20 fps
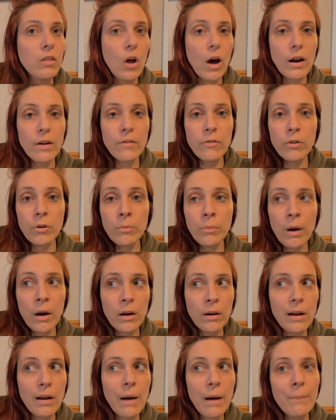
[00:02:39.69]
A lot of them
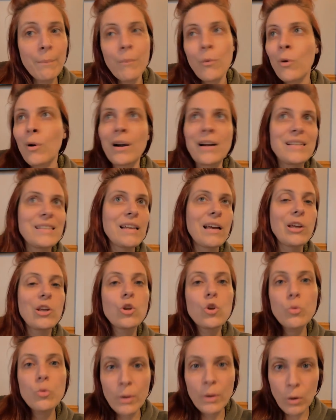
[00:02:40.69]
come more as
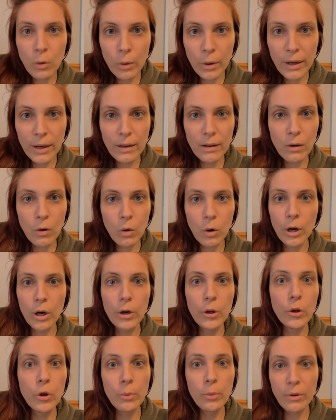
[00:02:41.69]
humanoid
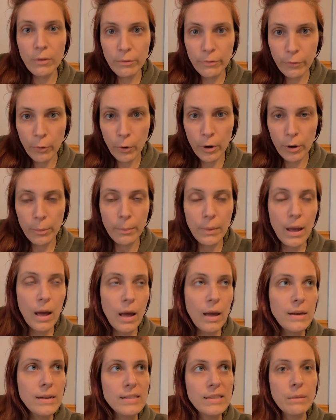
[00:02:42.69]
or human form.
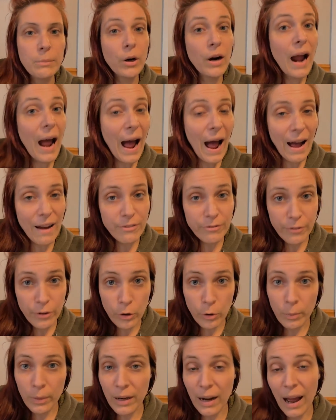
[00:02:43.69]
Some are half
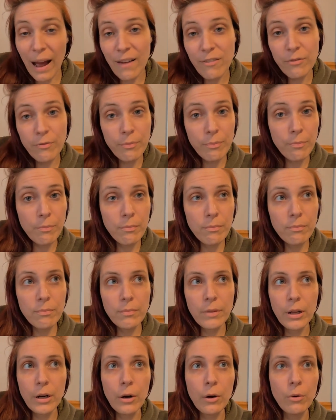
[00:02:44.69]
human, half,
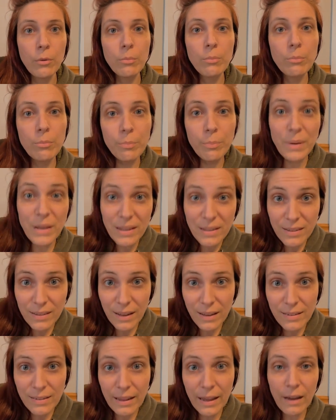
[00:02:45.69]

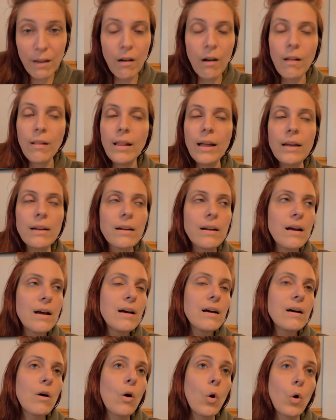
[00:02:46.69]
beast as they call it,
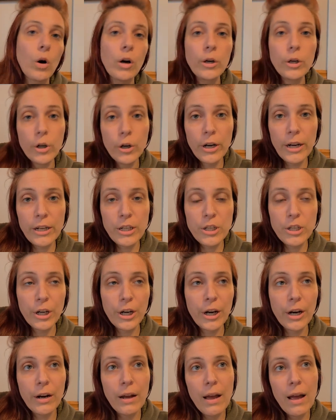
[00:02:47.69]
or
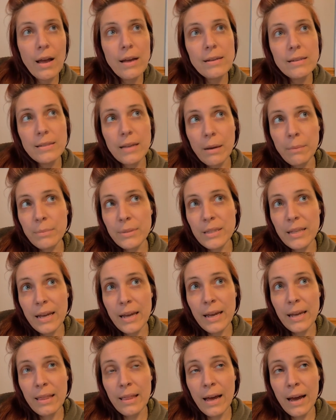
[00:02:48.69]
creature. Some
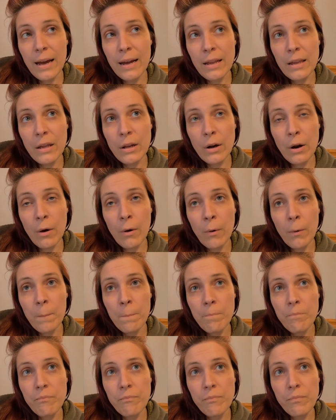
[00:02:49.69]
say that,
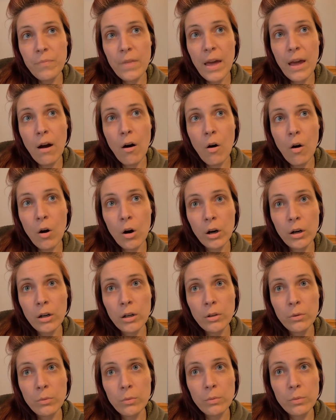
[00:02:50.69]
they
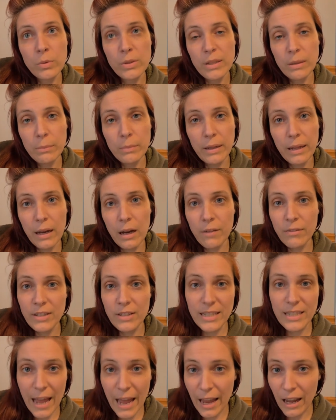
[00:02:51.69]
are resembling of a
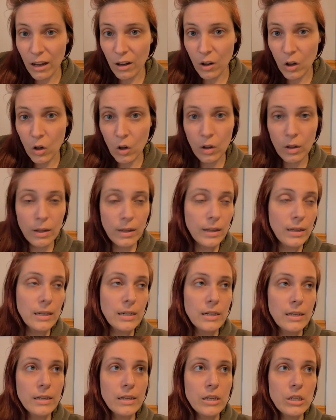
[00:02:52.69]
tail.
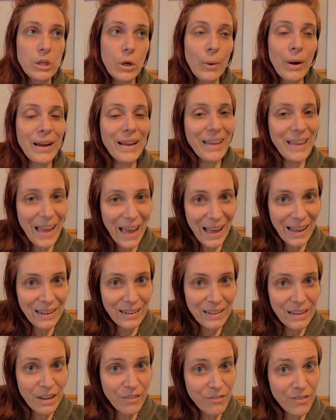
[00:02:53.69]
So
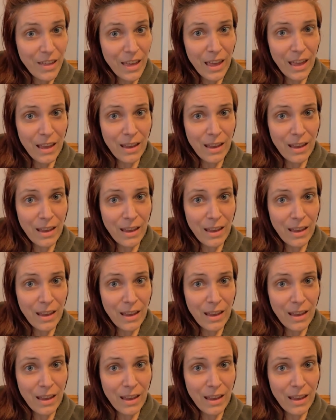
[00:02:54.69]
again, if